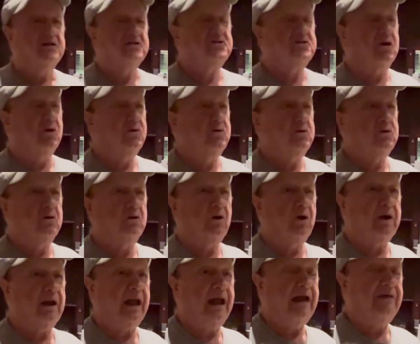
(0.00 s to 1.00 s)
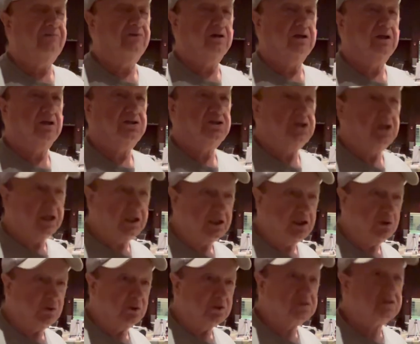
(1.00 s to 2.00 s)
so you're going to have a
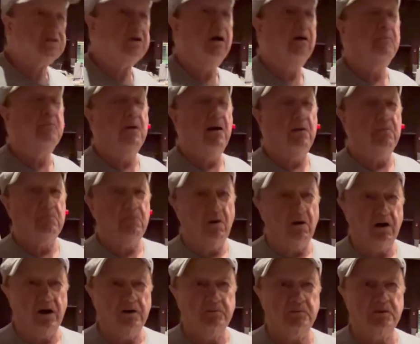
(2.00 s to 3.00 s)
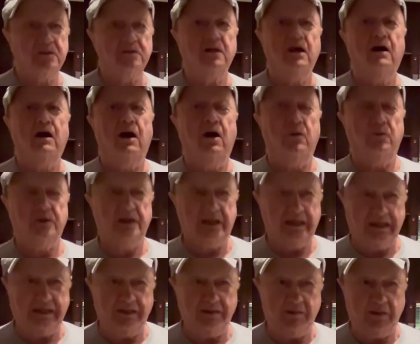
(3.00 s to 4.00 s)
continuous bombardment on the
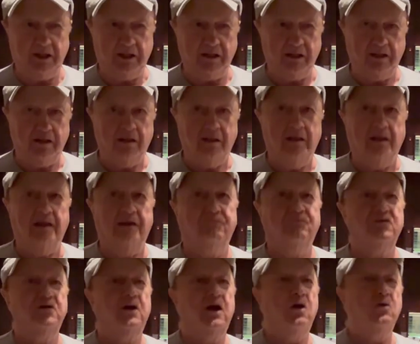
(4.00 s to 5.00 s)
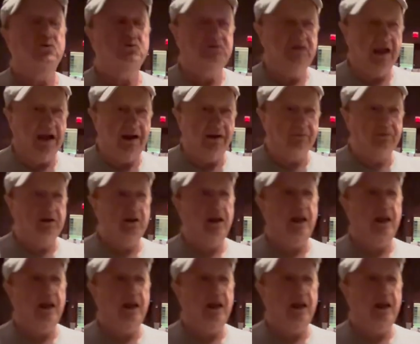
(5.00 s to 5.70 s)
enemy. If you go down the